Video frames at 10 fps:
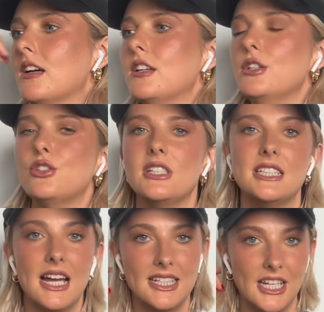usually
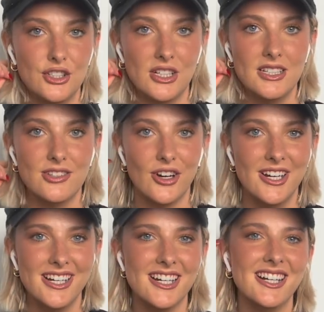dietitians are
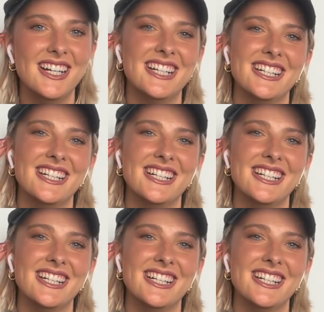here,